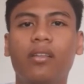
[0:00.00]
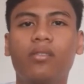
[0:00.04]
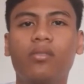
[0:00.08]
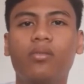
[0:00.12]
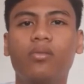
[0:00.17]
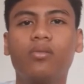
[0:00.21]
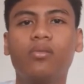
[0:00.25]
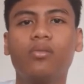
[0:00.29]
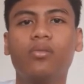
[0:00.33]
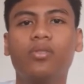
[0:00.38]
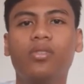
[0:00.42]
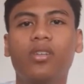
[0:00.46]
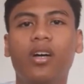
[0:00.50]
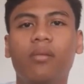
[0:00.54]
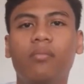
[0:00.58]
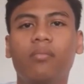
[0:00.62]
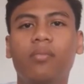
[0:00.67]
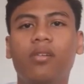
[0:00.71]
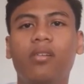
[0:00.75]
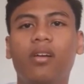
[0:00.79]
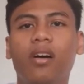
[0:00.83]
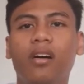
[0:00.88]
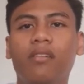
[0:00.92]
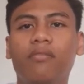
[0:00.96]
two
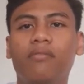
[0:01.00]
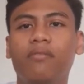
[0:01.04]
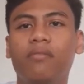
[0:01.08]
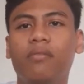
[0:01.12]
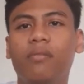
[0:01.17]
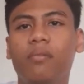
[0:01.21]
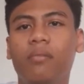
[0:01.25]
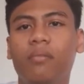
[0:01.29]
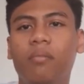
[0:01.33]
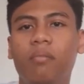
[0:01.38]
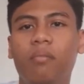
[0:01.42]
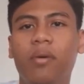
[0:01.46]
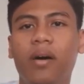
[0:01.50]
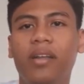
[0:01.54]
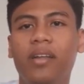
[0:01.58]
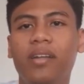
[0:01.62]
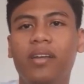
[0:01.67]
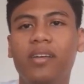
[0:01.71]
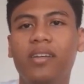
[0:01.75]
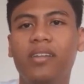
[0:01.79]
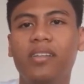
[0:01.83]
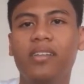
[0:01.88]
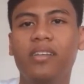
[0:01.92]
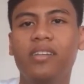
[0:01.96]
subgraphs, but
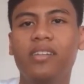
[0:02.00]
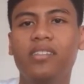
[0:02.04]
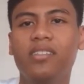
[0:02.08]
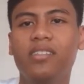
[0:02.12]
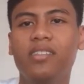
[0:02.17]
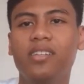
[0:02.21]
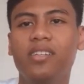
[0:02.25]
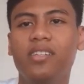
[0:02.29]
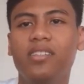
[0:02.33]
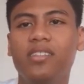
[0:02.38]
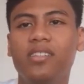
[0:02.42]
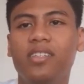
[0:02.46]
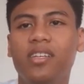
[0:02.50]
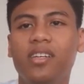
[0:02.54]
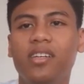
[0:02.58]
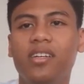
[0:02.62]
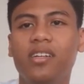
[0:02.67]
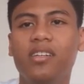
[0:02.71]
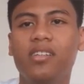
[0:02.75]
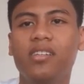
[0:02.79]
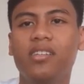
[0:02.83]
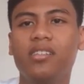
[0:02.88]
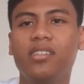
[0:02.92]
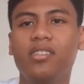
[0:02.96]
it is a single
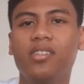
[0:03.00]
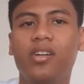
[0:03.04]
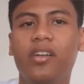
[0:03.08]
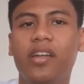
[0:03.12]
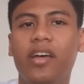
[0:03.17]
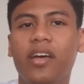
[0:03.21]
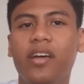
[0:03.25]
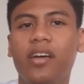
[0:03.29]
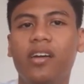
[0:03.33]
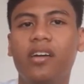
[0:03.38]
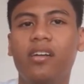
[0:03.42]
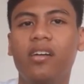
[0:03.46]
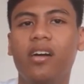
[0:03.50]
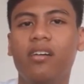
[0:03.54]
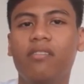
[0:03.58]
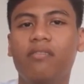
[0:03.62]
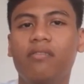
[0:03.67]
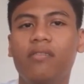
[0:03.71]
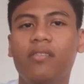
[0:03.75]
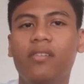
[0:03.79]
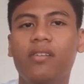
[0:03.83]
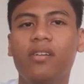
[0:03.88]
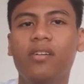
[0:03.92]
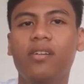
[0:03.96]
disconnect graph.
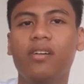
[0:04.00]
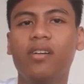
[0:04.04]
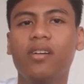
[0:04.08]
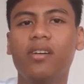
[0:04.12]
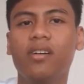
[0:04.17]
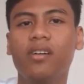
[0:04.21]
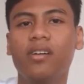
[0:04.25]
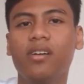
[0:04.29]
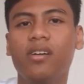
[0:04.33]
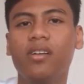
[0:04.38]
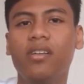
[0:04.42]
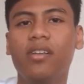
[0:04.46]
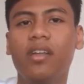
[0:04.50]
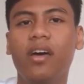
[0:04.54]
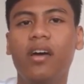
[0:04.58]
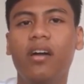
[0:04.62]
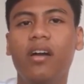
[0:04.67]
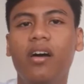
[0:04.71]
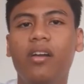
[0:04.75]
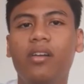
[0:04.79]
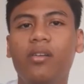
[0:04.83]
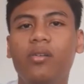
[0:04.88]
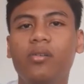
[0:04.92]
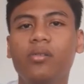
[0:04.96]
There
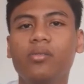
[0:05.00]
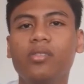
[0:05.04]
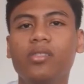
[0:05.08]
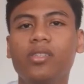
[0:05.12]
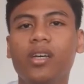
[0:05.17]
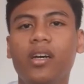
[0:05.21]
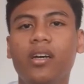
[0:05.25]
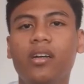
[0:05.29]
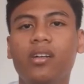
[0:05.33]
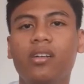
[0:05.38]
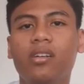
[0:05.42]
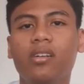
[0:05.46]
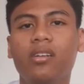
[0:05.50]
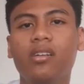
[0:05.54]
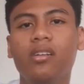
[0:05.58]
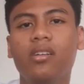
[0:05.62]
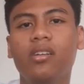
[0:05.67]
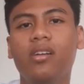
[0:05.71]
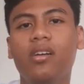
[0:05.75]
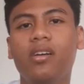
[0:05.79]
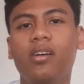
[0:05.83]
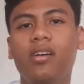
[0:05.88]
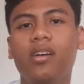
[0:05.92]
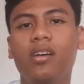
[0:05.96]
are no cycles
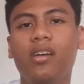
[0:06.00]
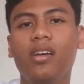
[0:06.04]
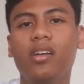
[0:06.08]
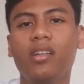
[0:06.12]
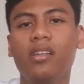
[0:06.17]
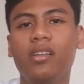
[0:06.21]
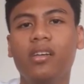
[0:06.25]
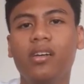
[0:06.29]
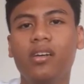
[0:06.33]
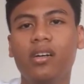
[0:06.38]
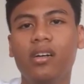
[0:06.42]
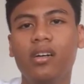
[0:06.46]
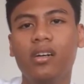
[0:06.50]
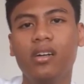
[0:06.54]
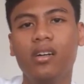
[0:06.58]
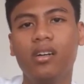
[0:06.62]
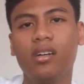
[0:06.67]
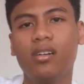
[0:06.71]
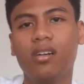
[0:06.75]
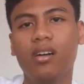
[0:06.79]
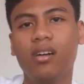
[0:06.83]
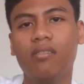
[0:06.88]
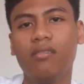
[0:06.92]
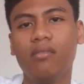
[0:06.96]
in the
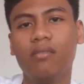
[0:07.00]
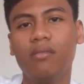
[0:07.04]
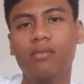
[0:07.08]
graph,